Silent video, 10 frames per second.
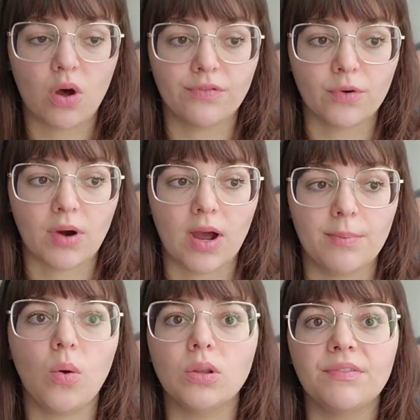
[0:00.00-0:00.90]
offer
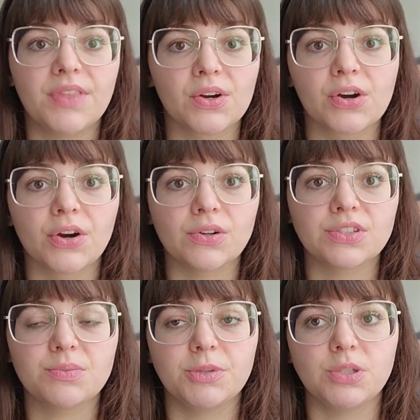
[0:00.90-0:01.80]
up all of their
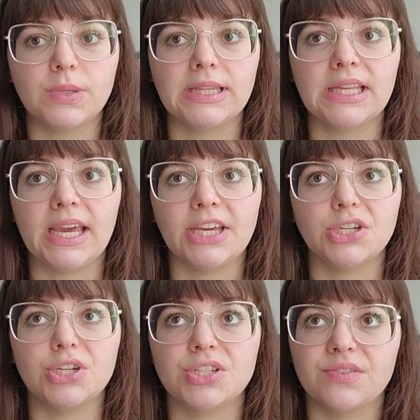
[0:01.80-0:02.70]
girls between the
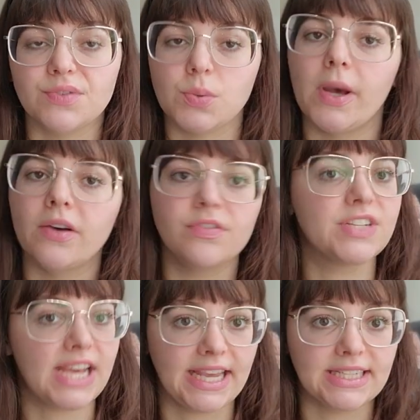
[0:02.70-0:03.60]
ages of 12
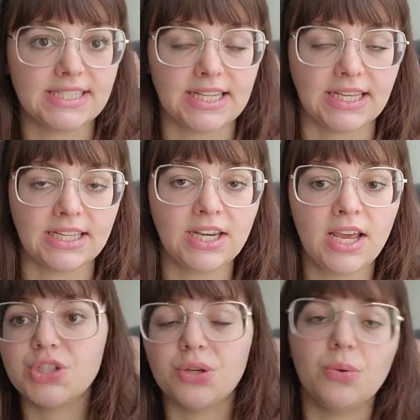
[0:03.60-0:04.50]
to 18
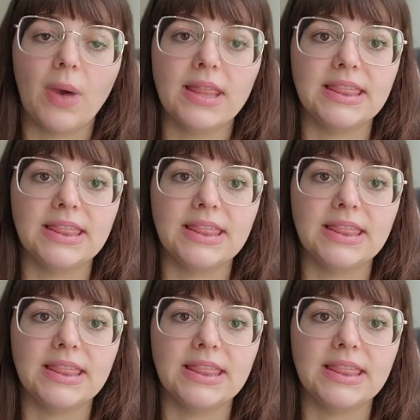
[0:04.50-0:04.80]
to